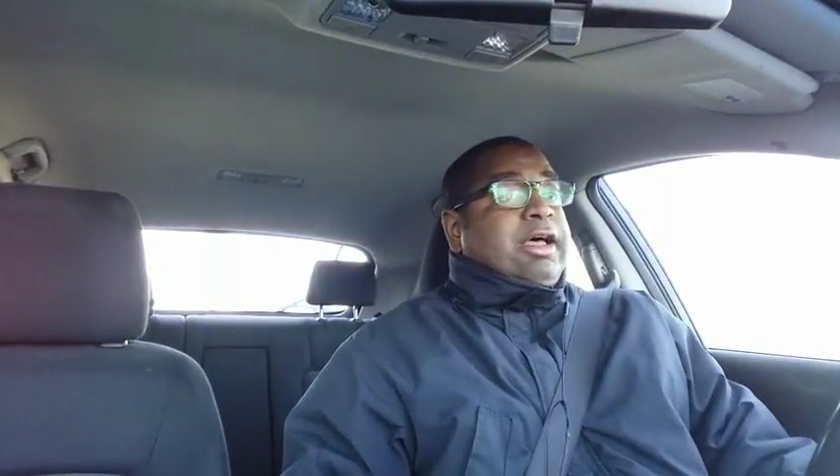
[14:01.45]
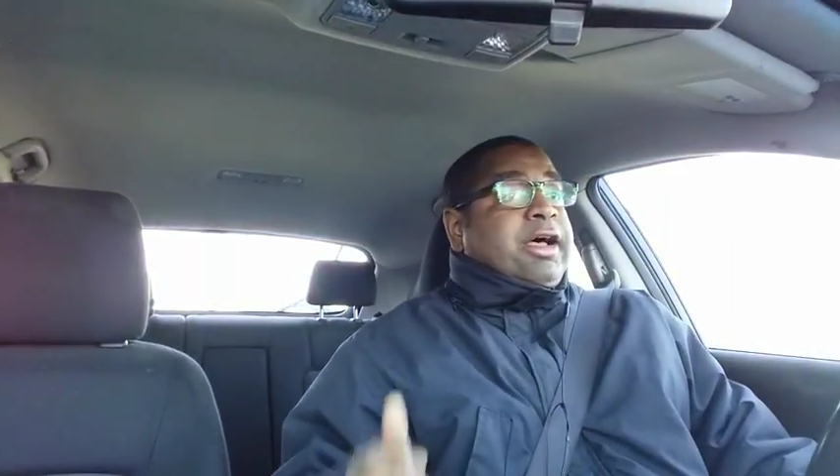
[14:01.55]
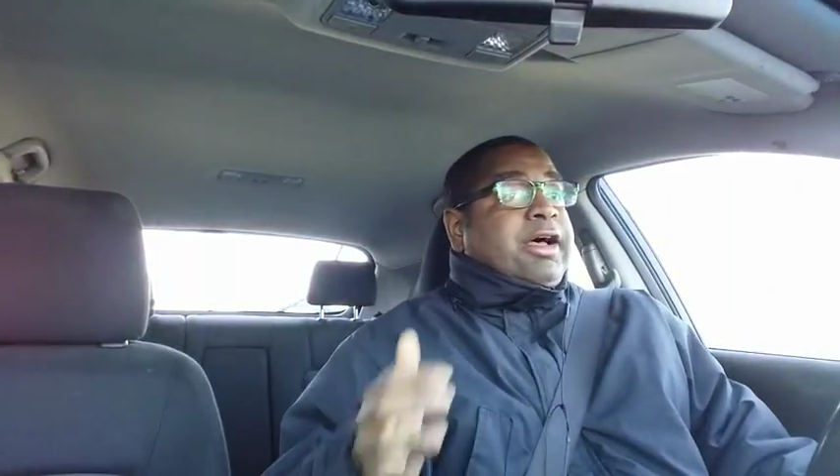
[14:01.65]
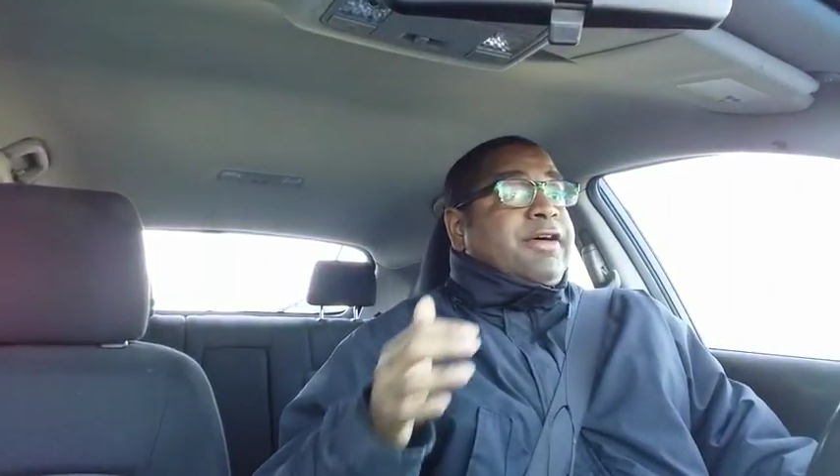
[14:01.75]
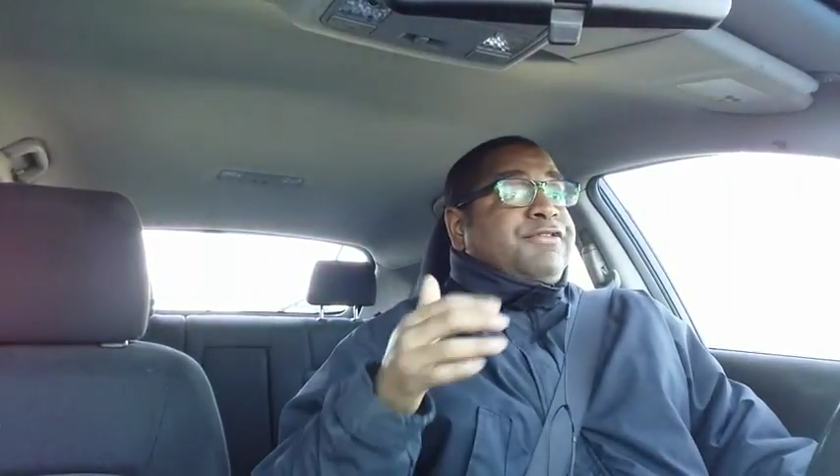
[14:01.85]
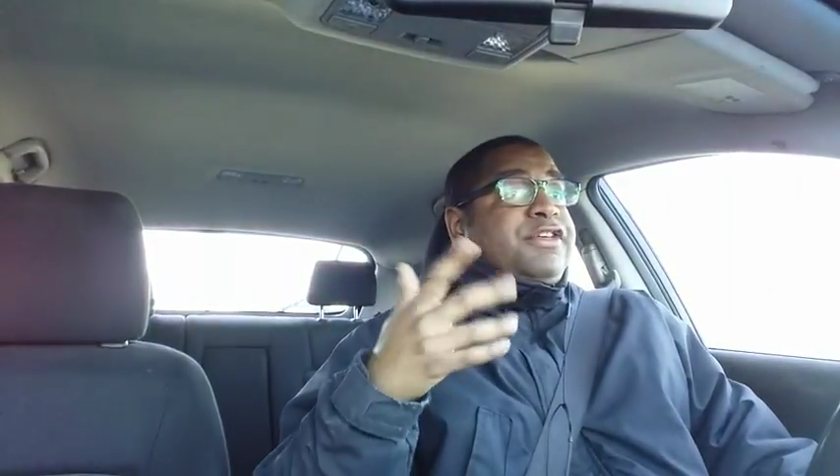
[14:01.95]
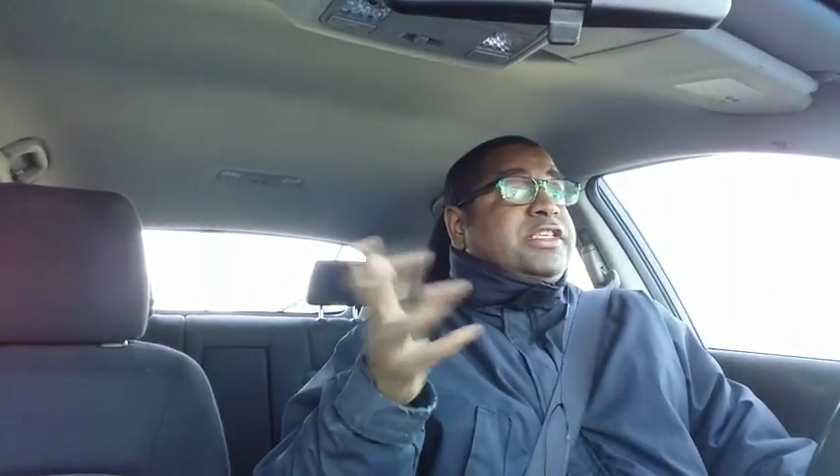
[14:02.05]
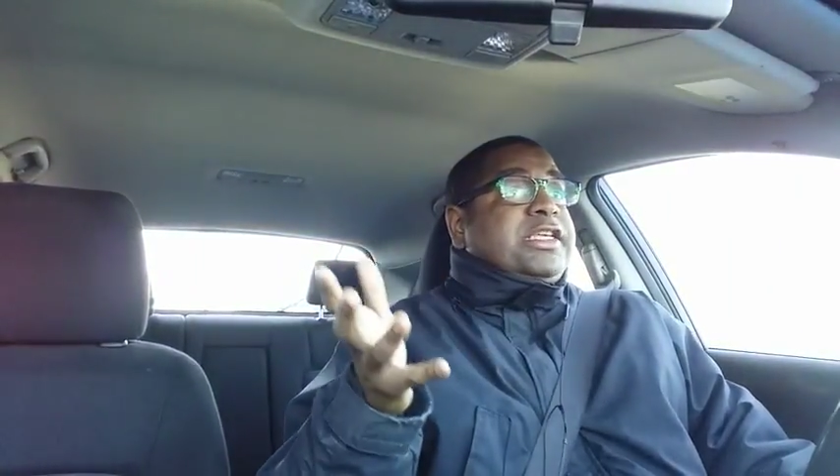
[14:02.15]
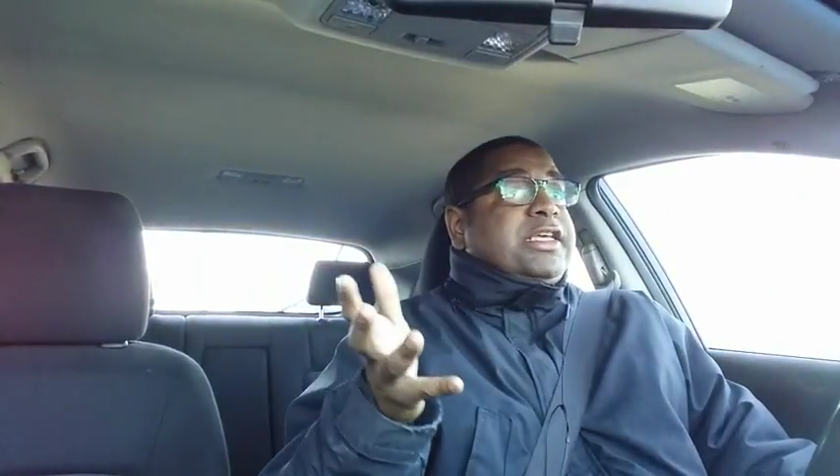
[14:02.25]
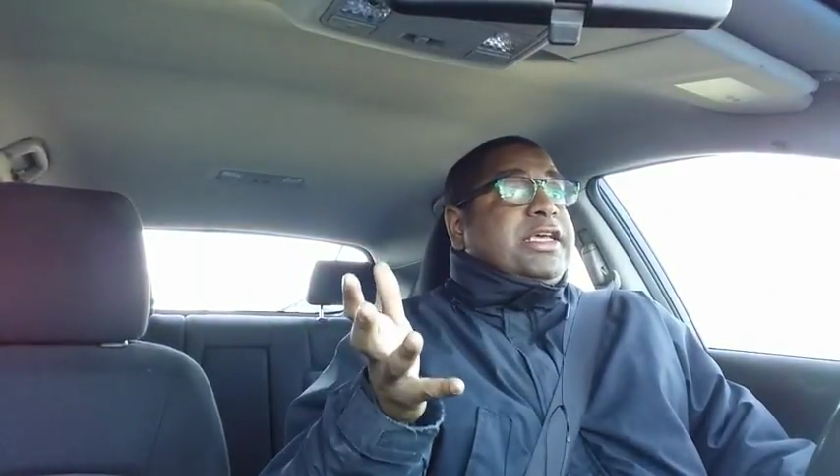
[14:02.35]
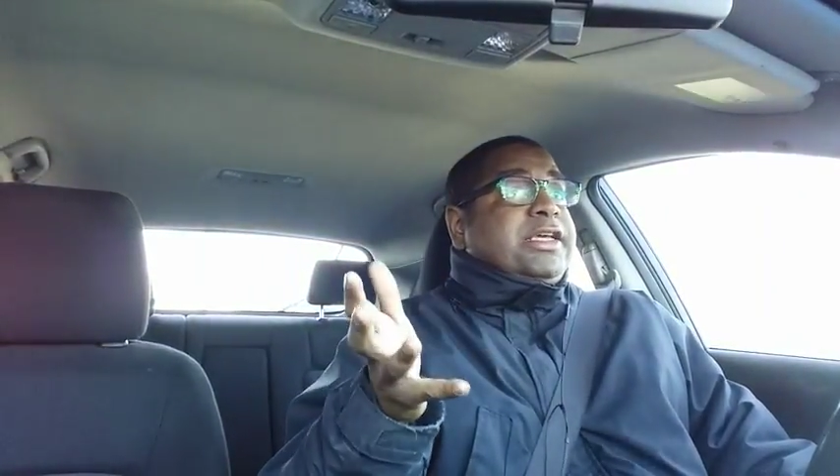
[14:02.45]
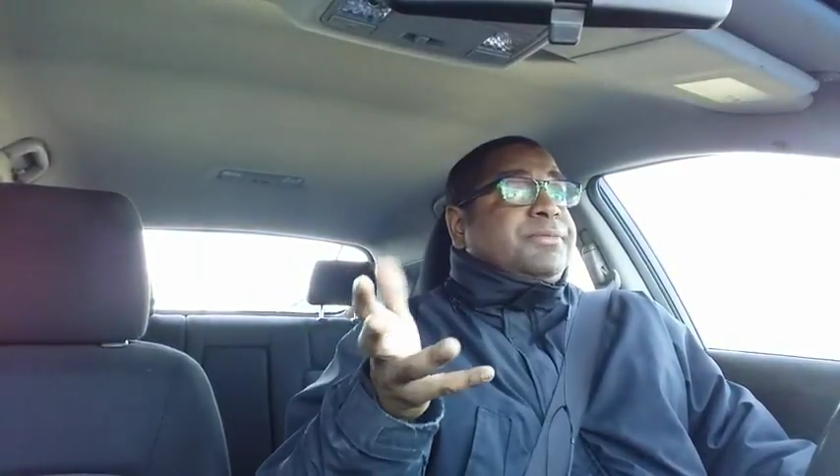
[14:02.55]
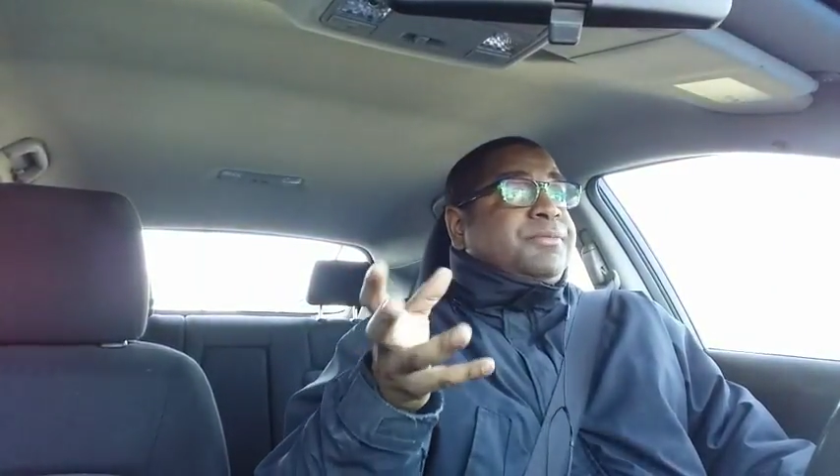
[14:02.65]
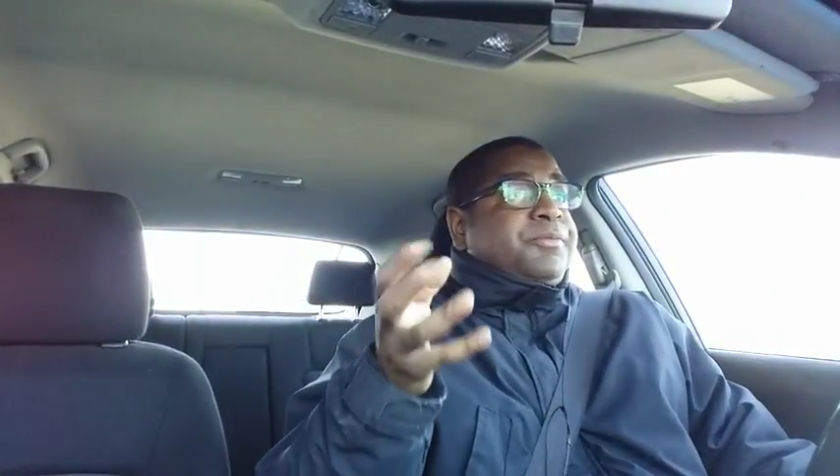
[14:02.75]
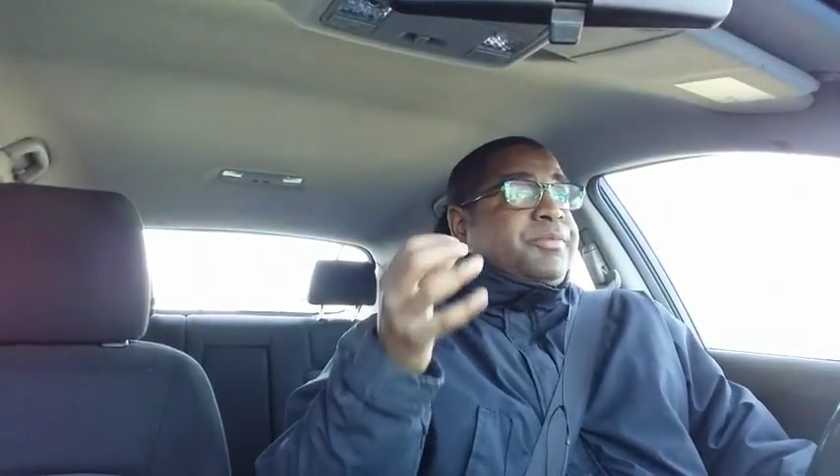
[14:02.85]

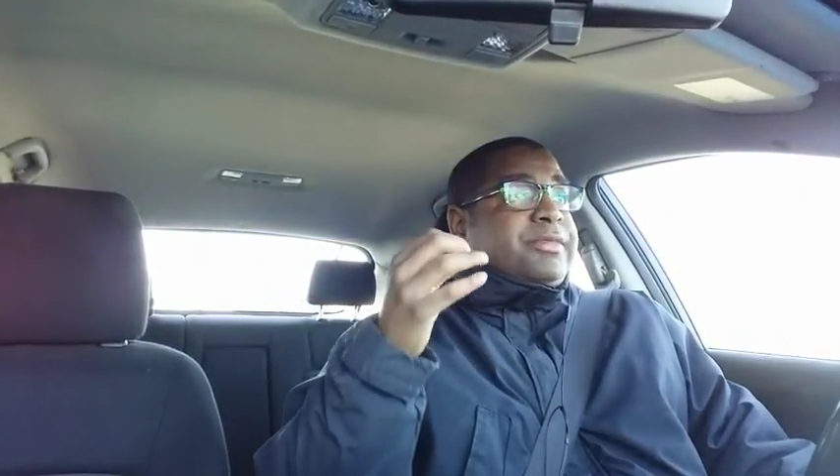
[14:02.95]
visiting,